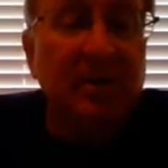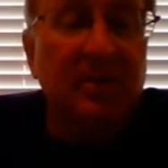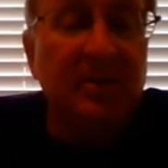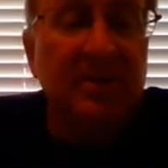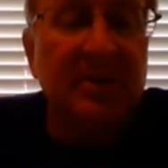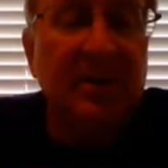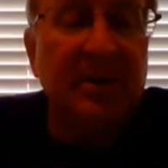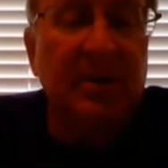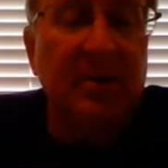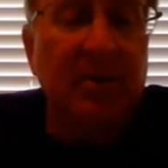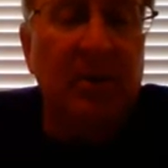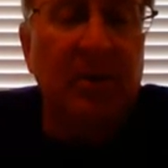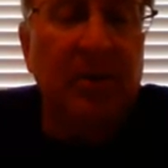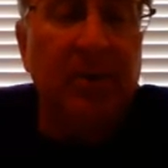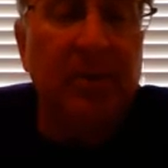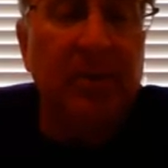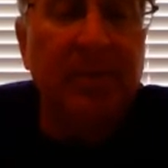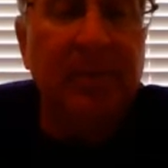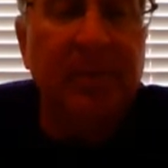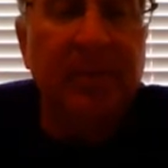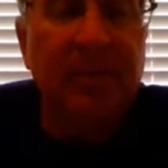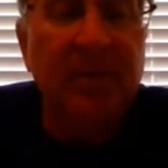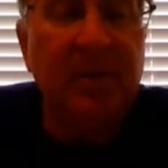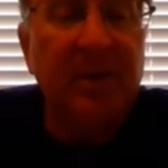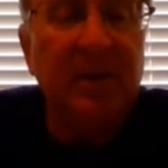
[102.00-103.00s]
like we said earlier,
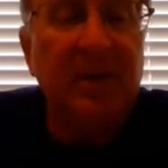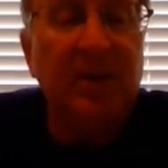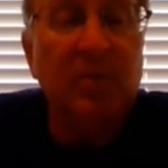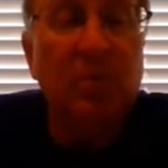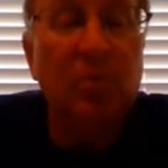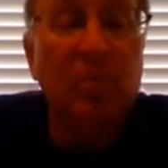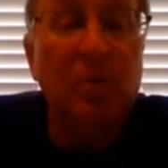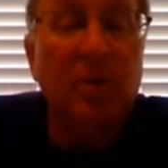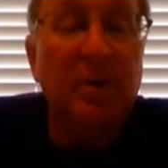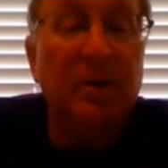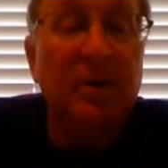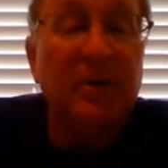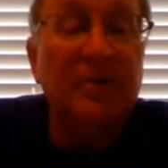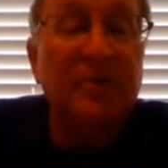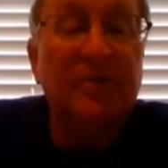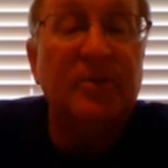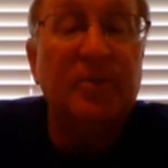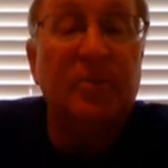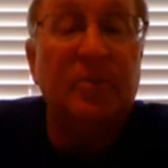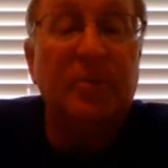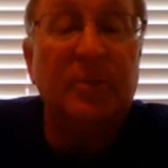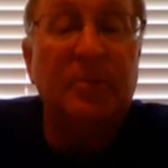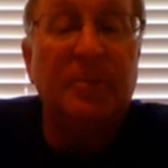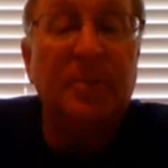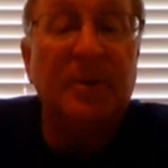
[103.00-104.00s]
the
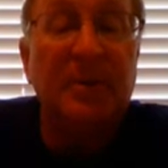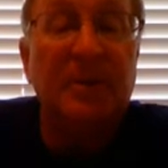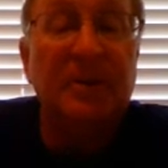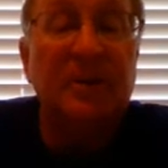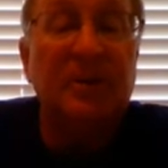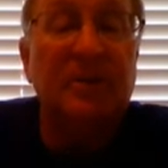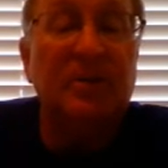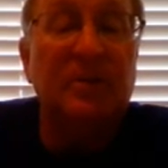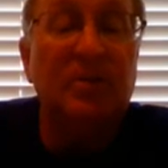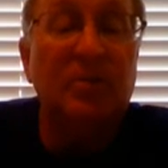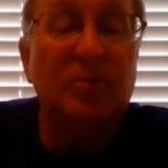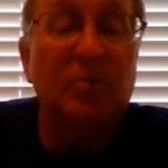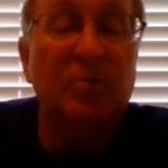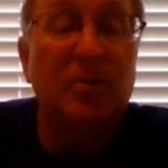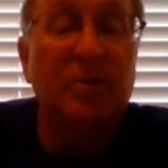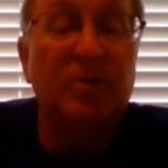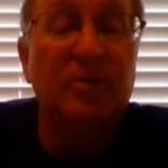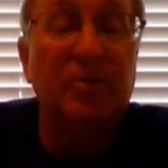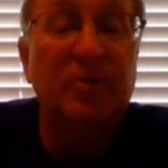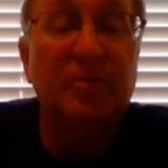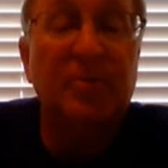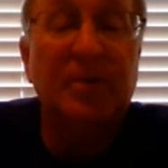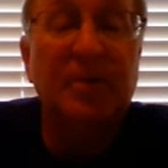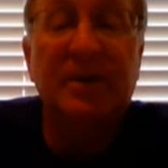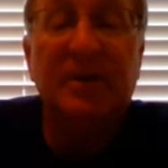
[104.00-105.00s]
1's repeated. The
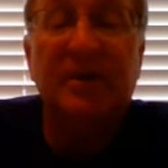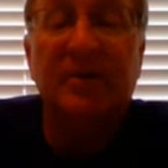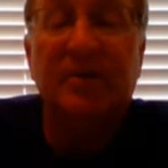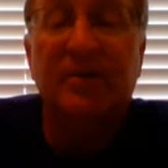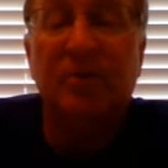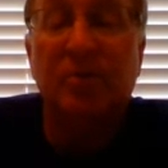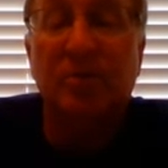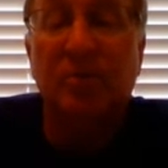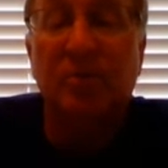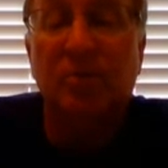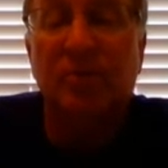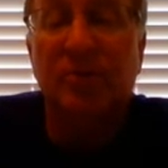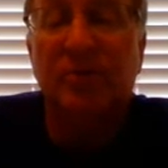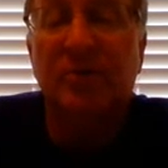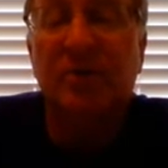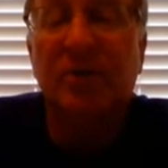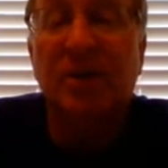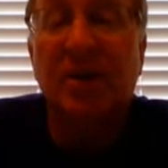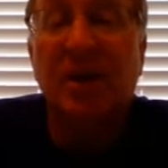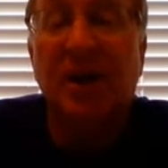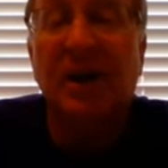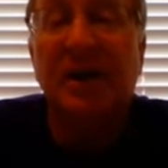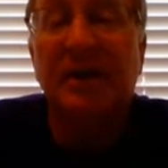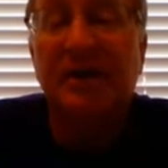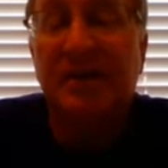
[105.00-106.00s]
1's repeated, so it was
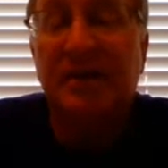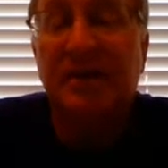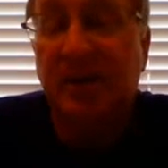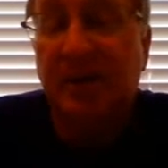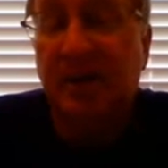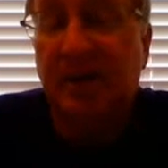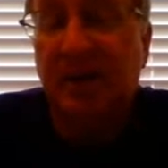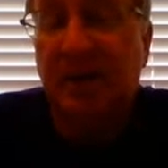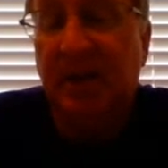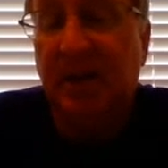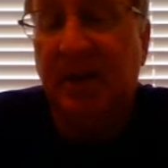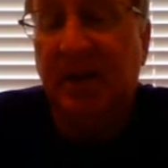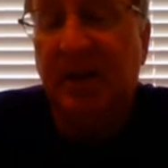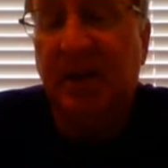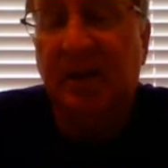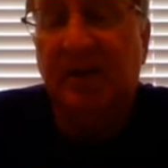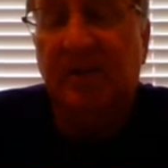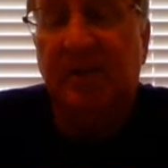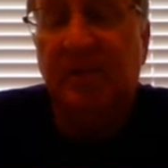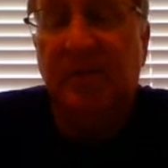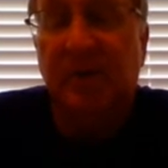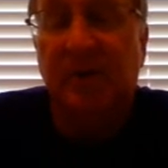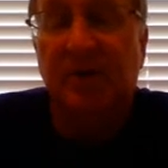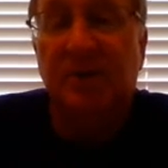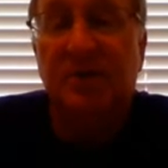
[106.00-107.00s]
not a
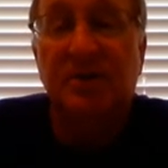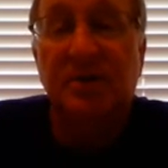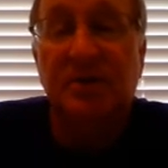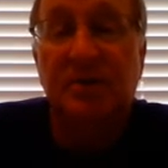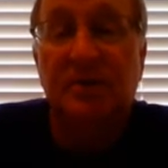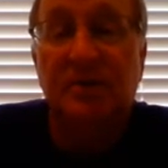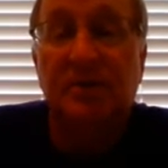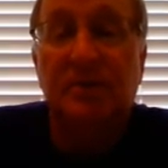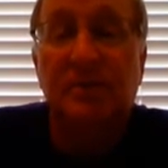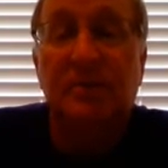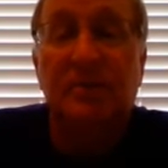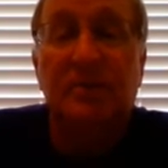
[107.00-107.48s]
function.